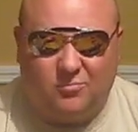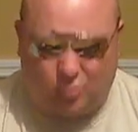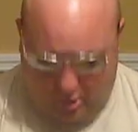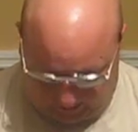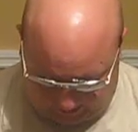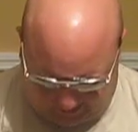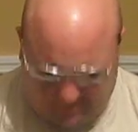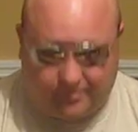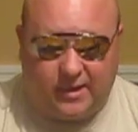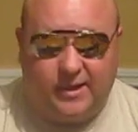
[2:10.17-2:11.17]
wanted it to
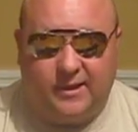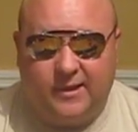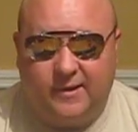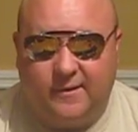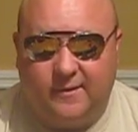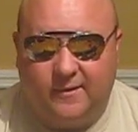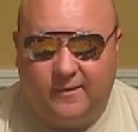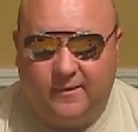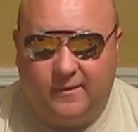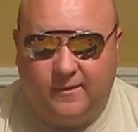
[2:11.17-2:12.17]
be.
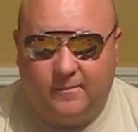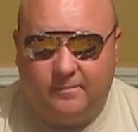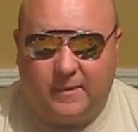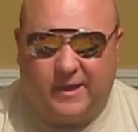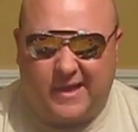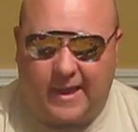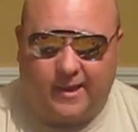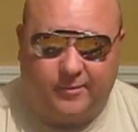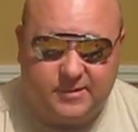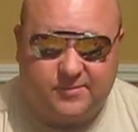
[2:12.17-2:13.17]
And
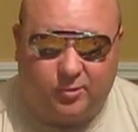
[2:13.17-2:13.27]
now it's